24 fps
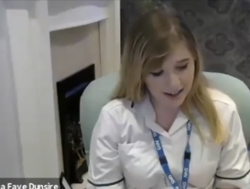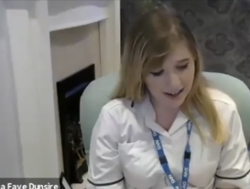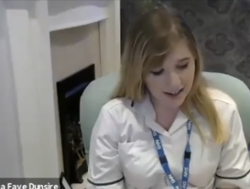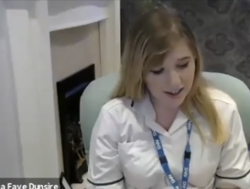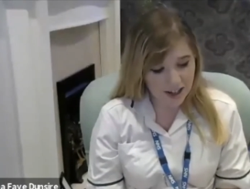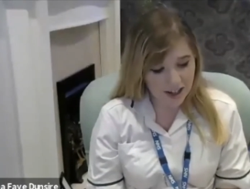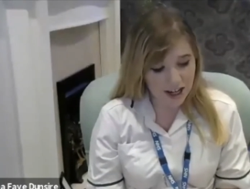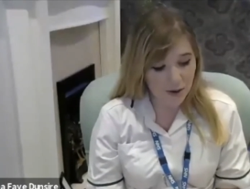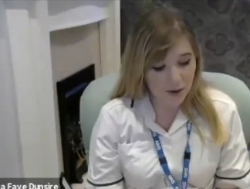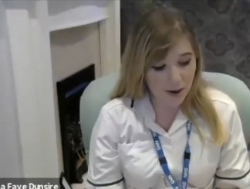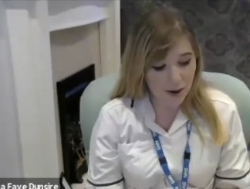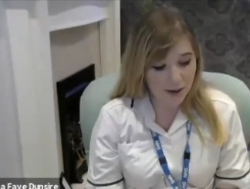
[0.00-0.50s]

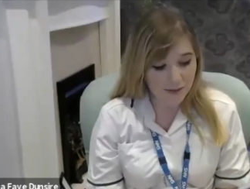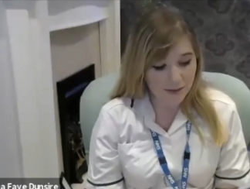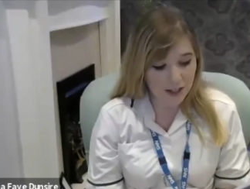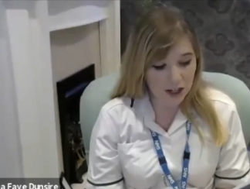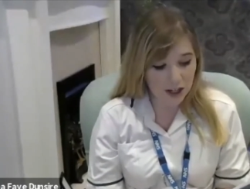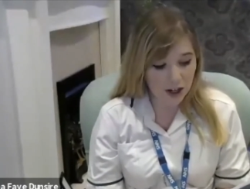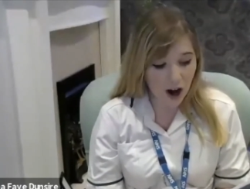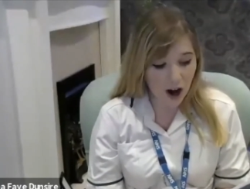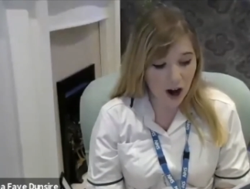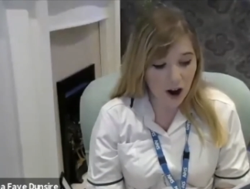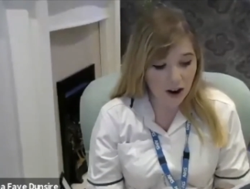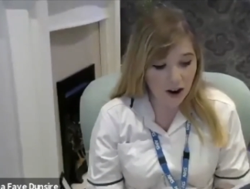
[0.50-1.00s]
She craves
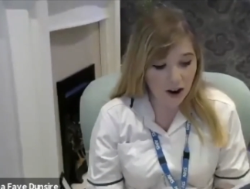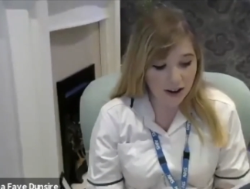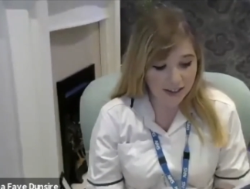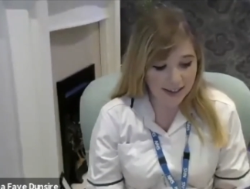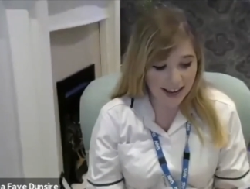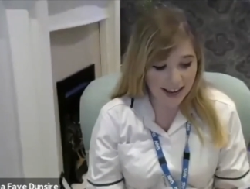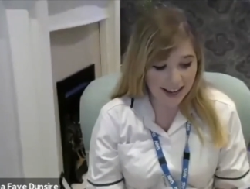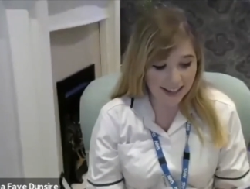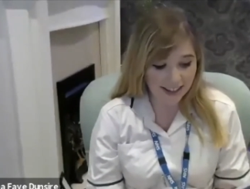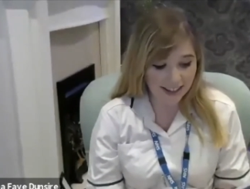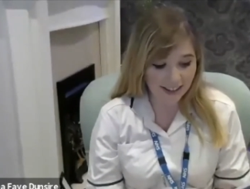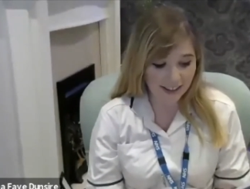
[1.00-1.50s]
a
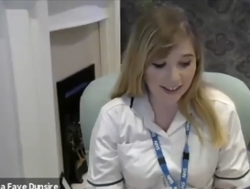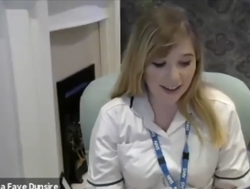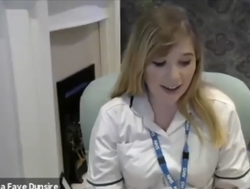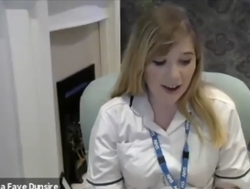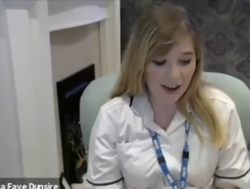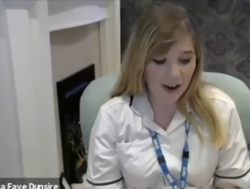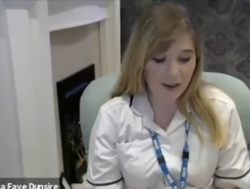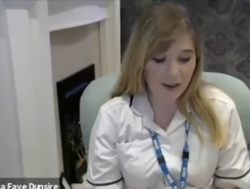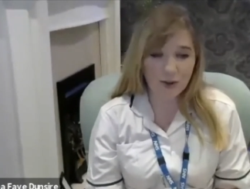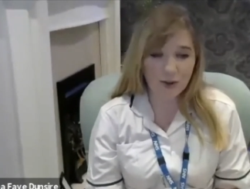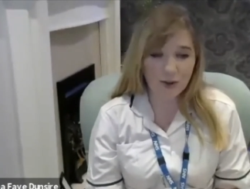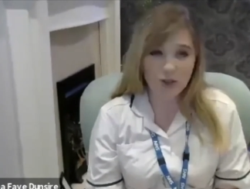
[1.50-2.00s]
cocktail
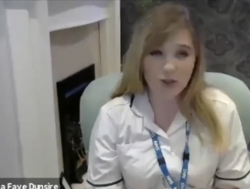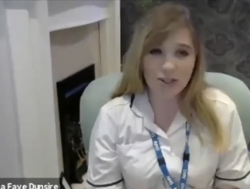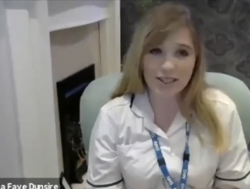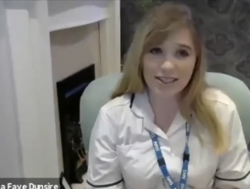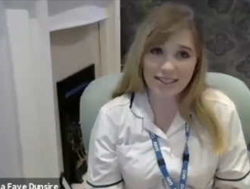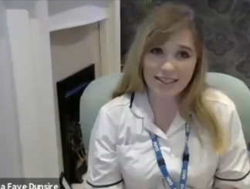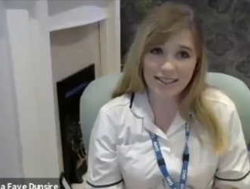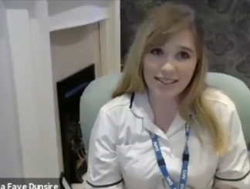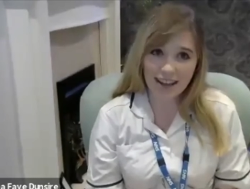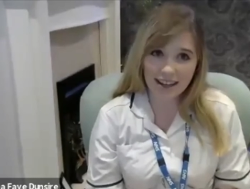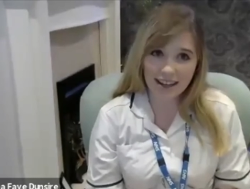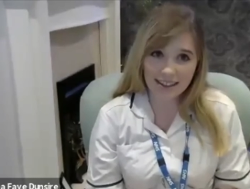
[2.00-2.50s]
of
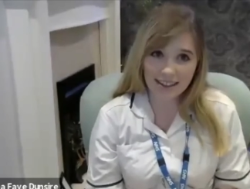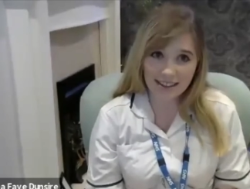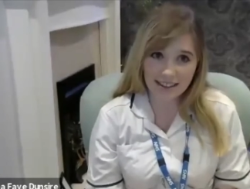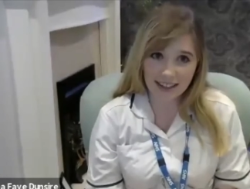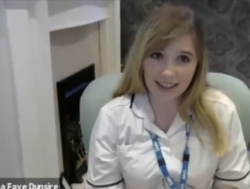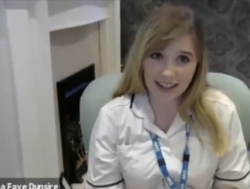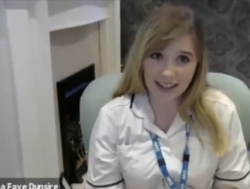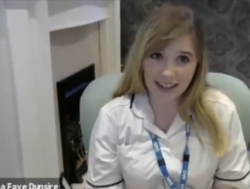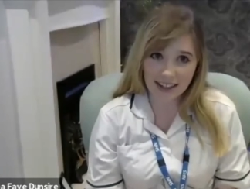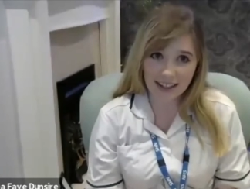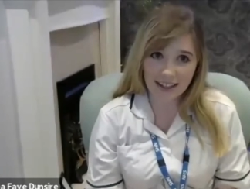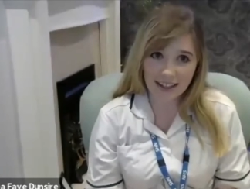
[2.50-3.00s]

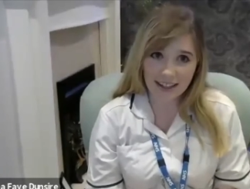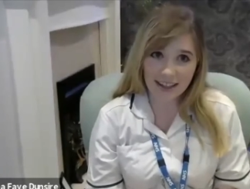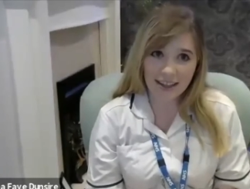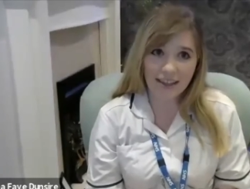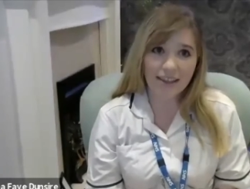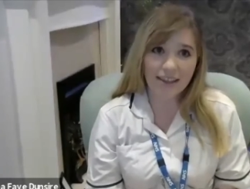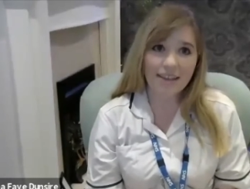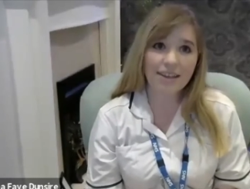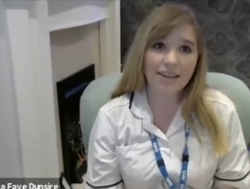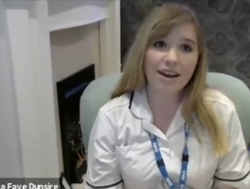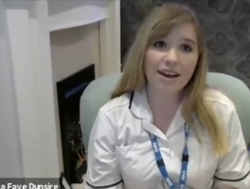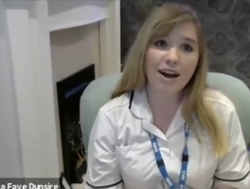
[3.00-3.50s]
understanding,
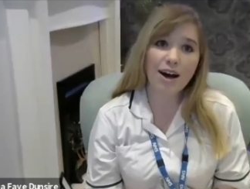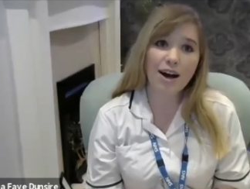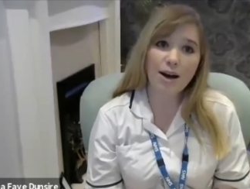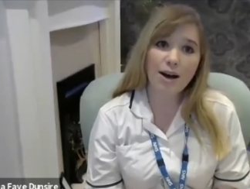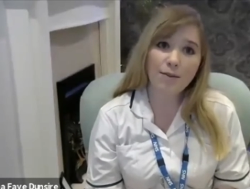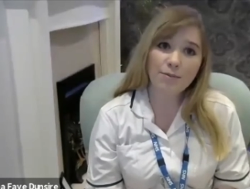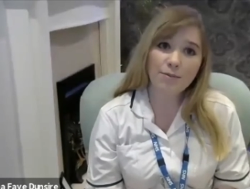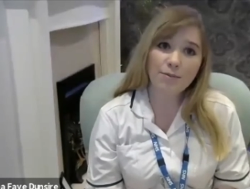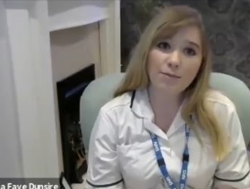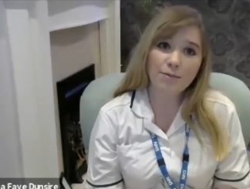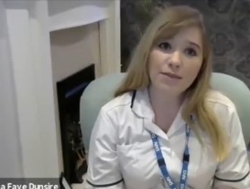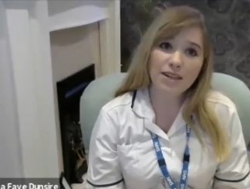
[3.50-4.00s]

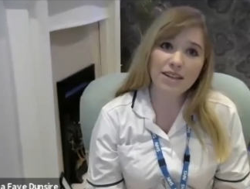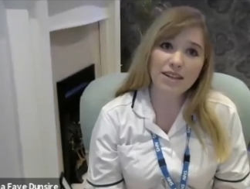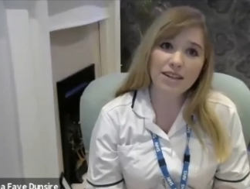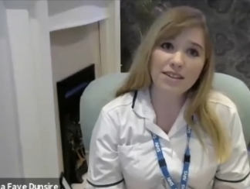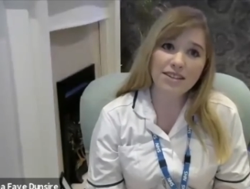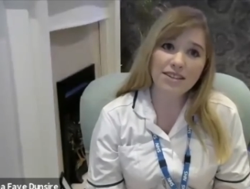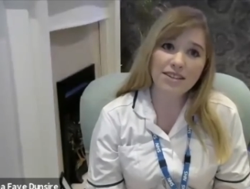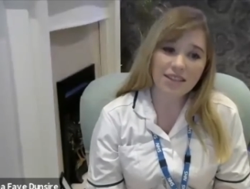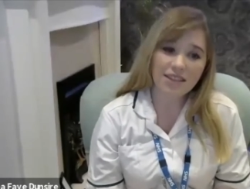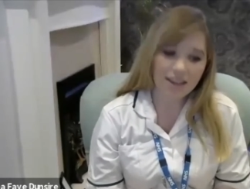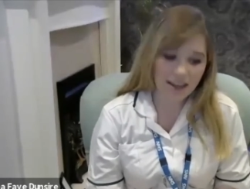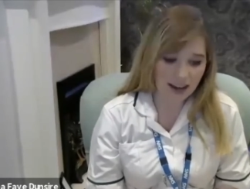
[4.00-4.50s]

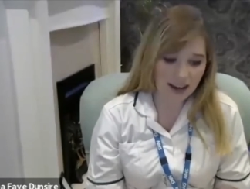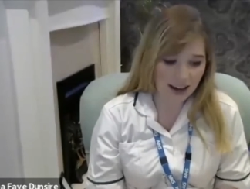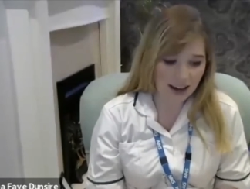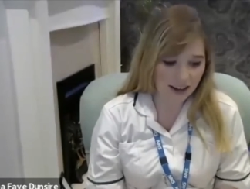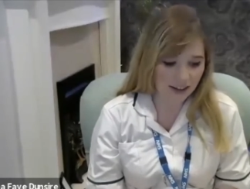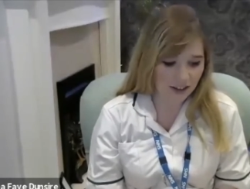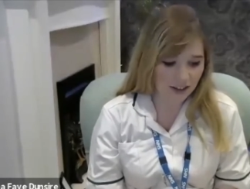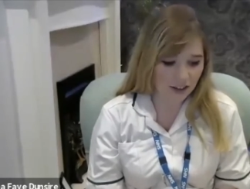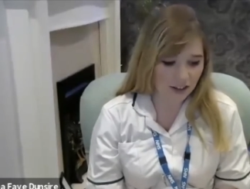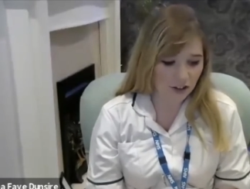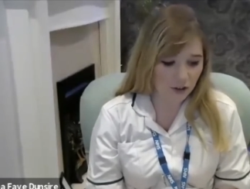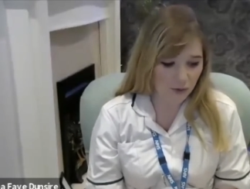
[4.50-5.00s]
calmness, and
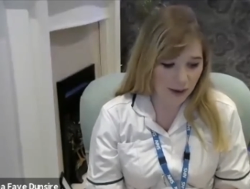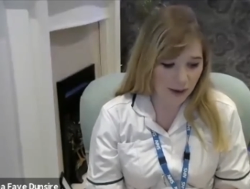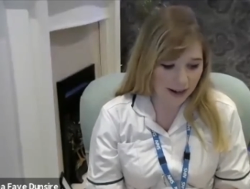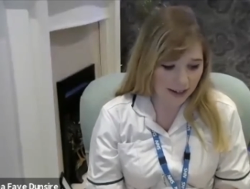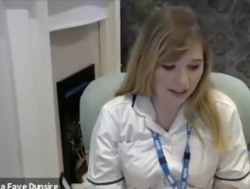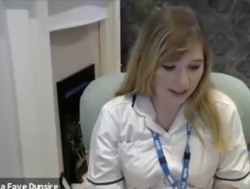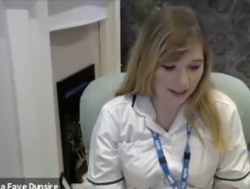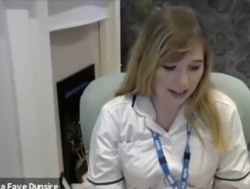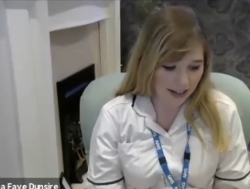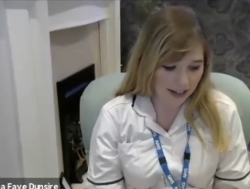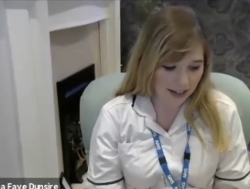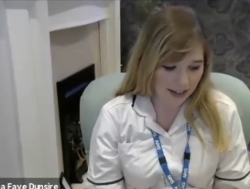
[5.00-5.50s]

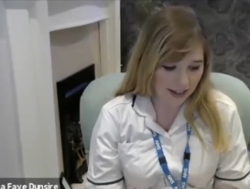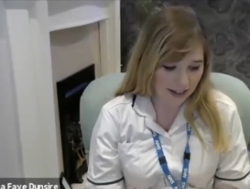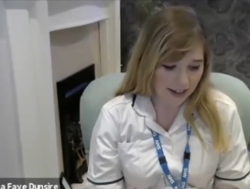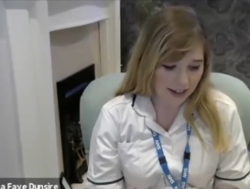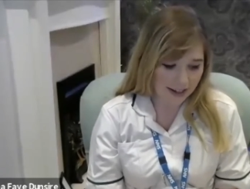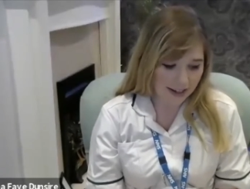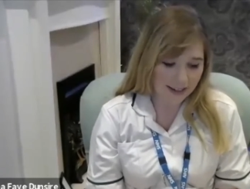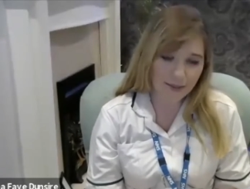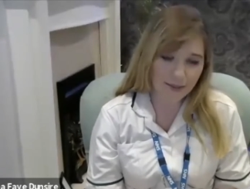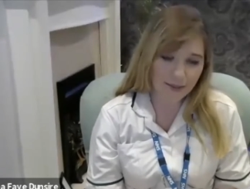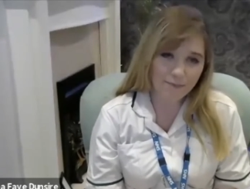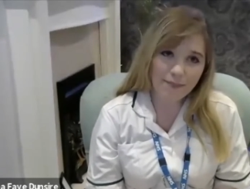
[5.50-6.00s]
adrenaline
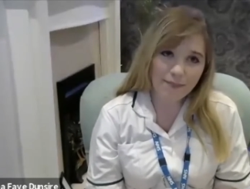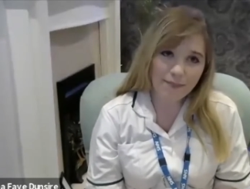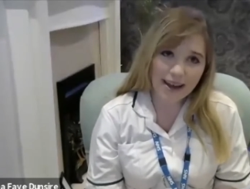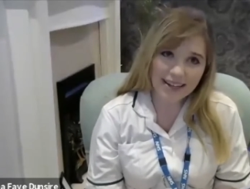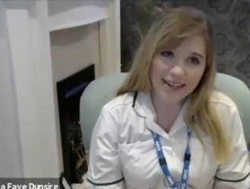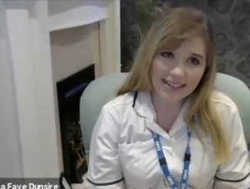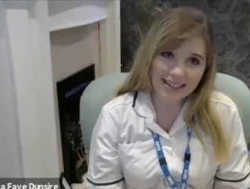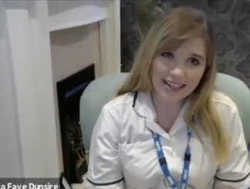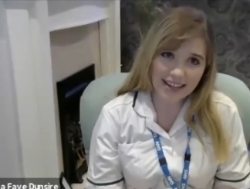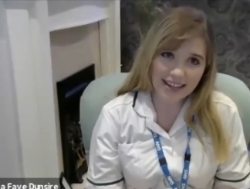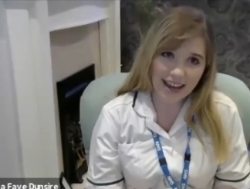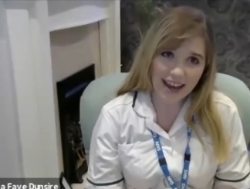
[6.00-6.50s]
to
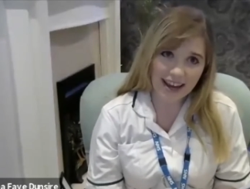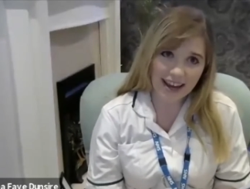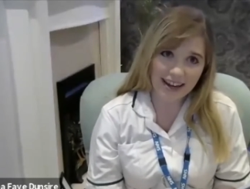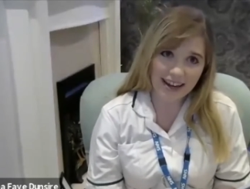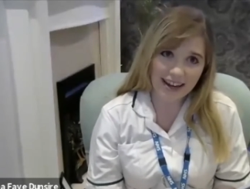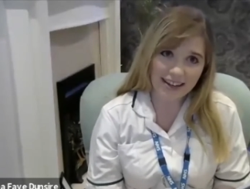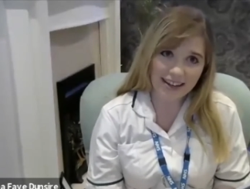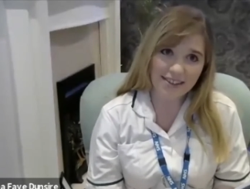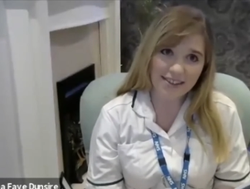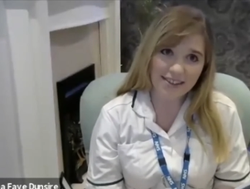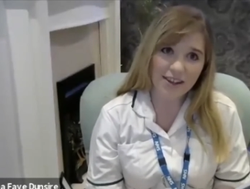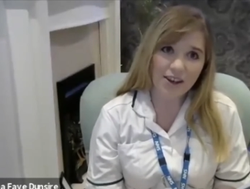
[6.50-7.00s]

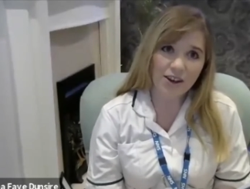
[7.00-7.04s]
medicate